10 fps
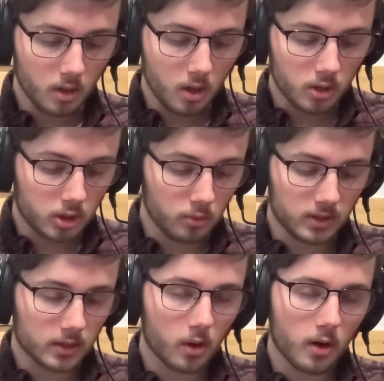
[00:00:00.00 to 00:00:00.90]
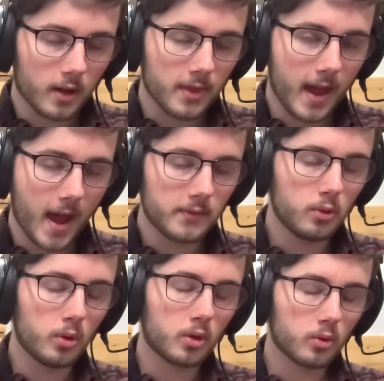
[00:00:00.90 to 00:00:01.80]
shoot 6 arc, they have to
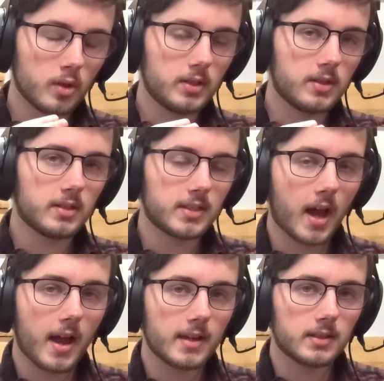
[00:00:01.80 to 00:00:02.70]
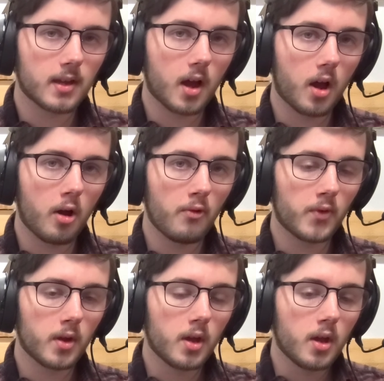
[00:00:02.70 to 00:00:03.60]
increase the size of
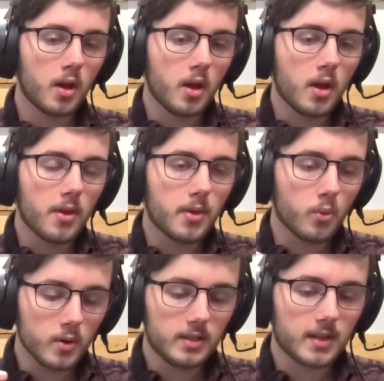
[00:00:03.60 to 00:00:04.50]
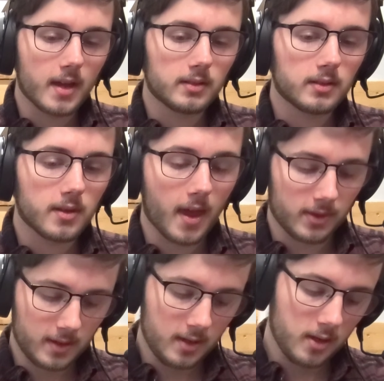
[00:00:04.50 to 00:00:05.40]
the recess that
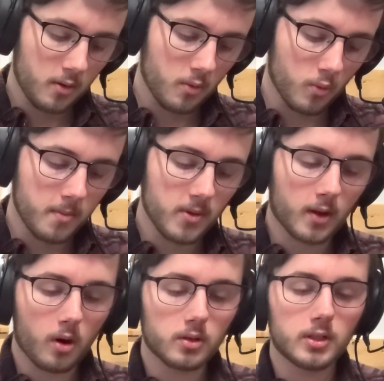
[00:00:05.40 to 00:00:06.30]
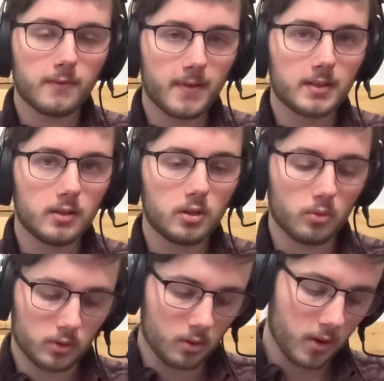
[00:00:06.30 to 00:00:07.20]
the rim of the cartridge fits into.
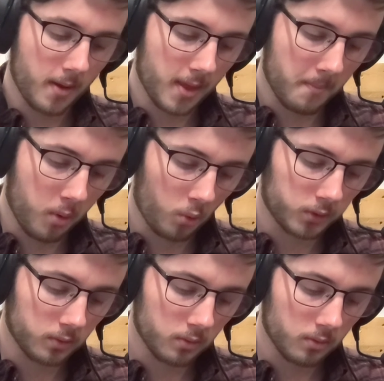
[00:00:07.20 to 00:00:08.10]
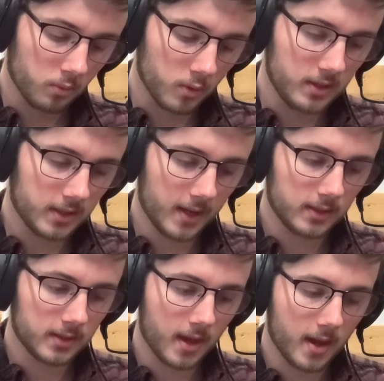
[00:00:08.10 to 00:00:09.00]
So that bolt recess
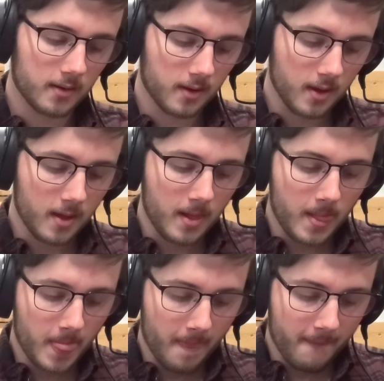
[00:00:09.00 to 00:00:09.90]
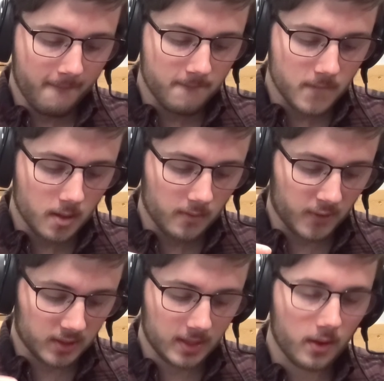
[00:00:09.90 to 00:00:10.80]
that
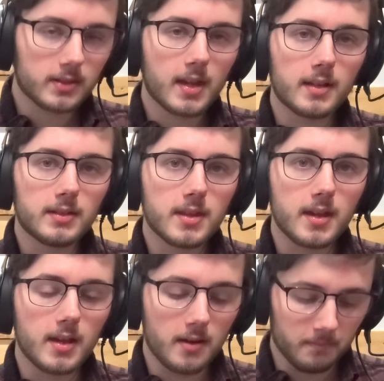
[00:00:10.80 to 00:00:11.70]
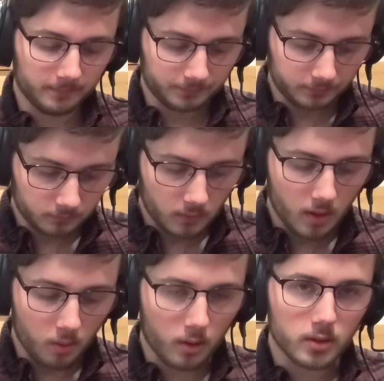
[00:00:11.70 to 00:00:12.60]
facilitates the
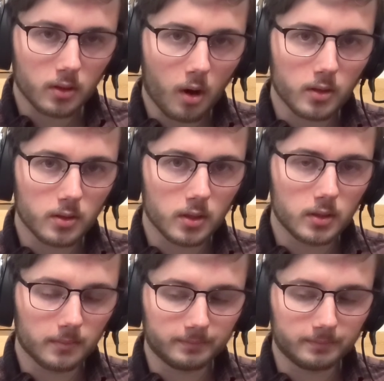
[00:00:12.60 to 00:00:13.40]
larger cartridge,